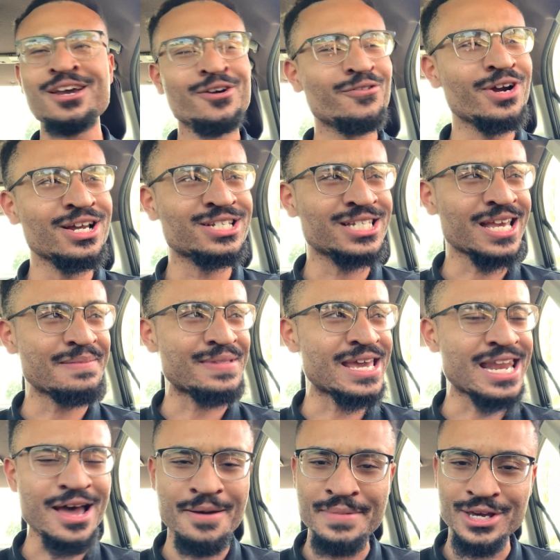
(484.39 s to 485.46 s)
Real shit, man.
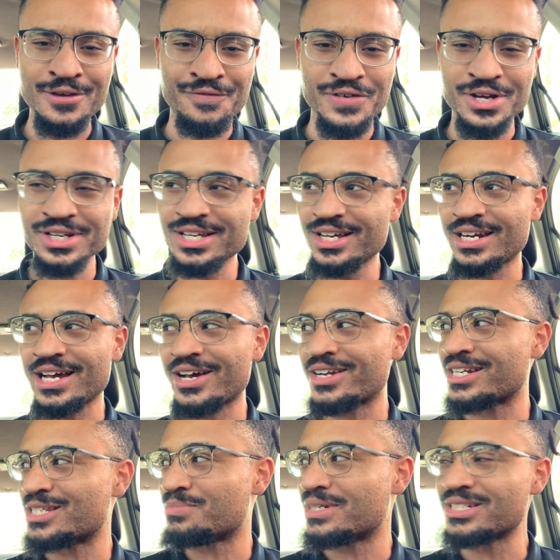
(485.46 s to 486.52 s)
That'll make you feel good out in
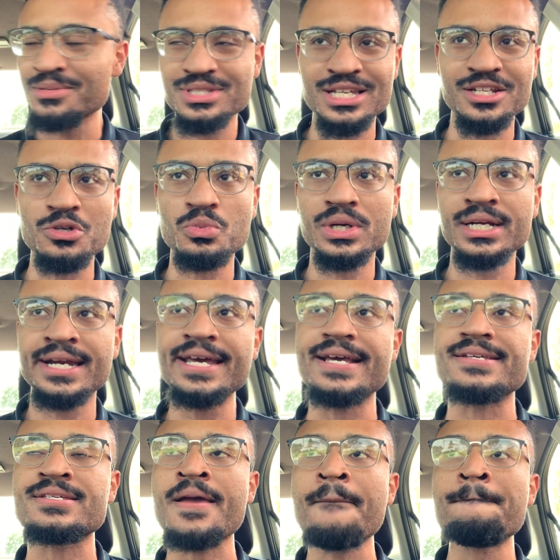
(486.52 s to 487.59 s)
this bitch. I'm telling you what it
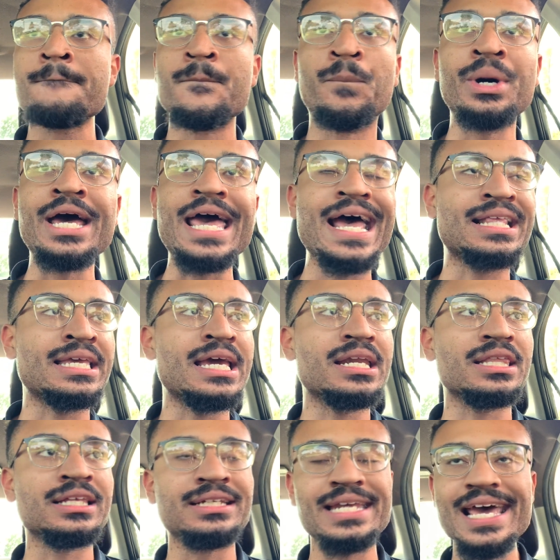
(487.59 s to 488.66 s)
is. But at the end of
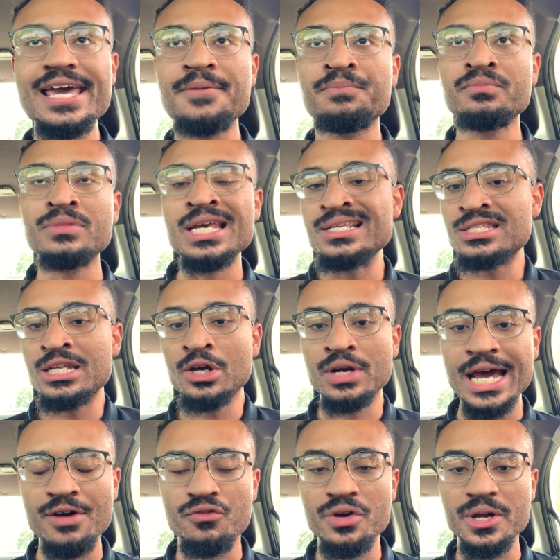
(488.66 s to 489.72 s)
the day, it's still
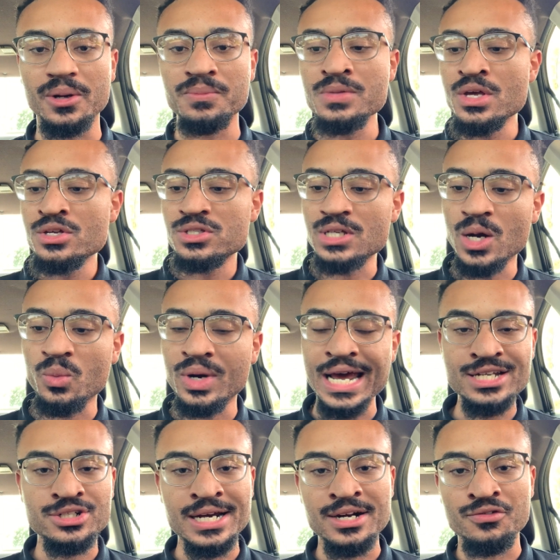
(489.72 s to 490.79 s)
not real. So when I
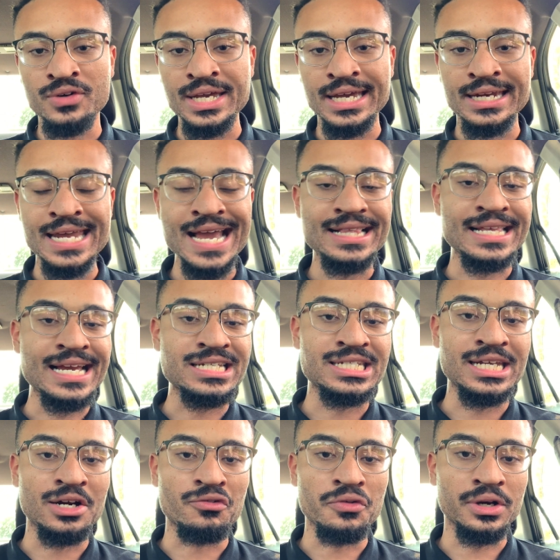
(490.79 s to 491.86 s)
try to reenact that
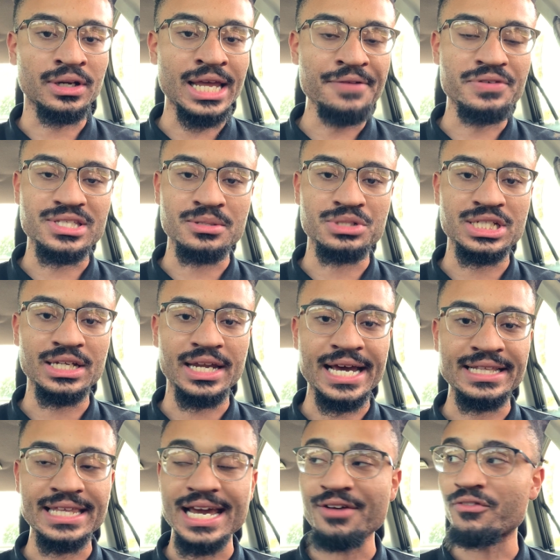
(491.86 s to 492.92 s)
shit in real life or some shit
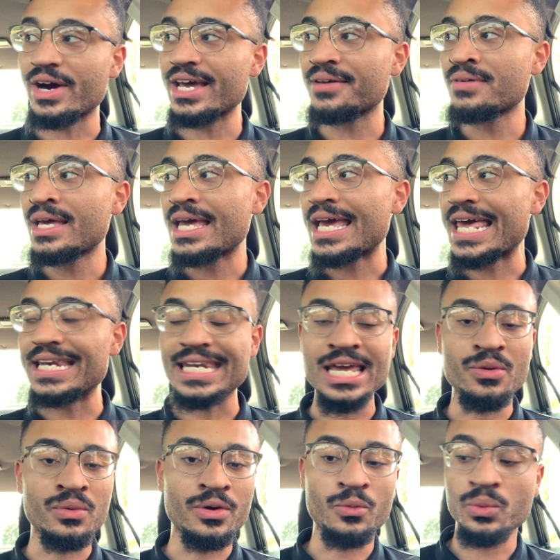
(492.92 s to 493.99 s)
like that, right? And
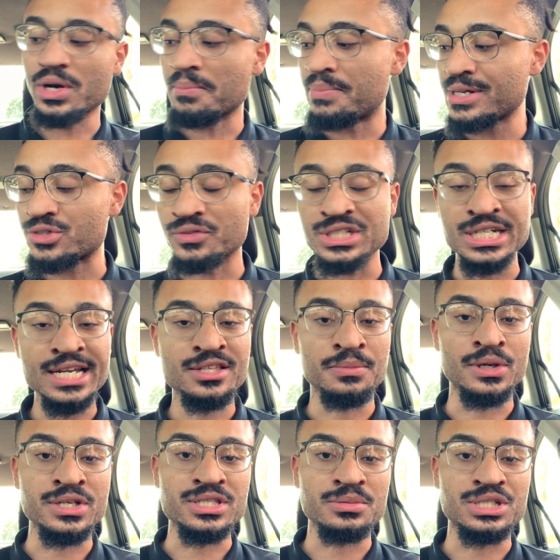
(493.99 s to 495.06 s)
then when a bitch rejected me
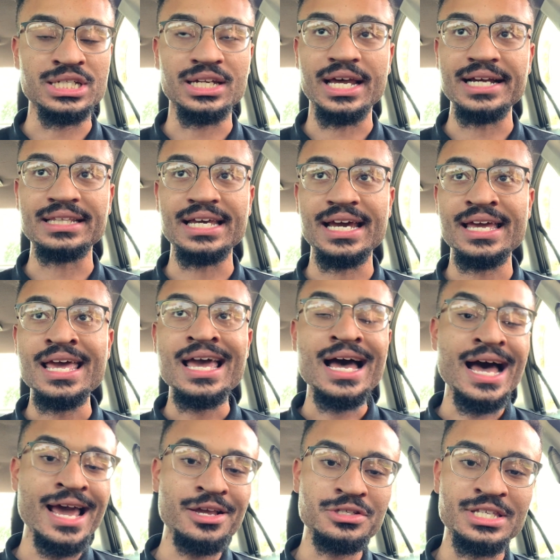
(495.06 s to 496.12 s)
on some shit like that,
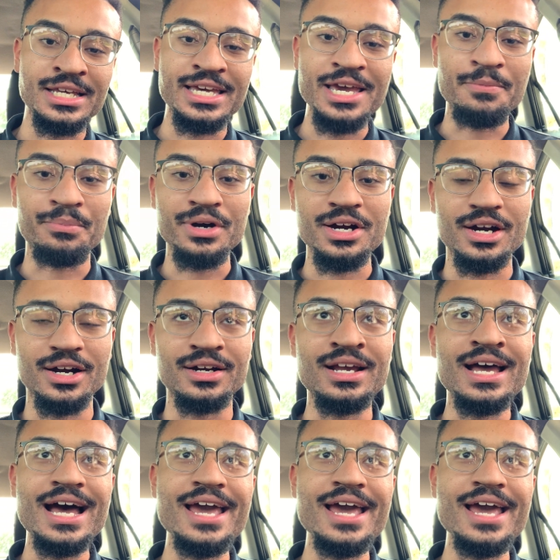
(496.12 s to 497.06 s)
I used to get butthurt.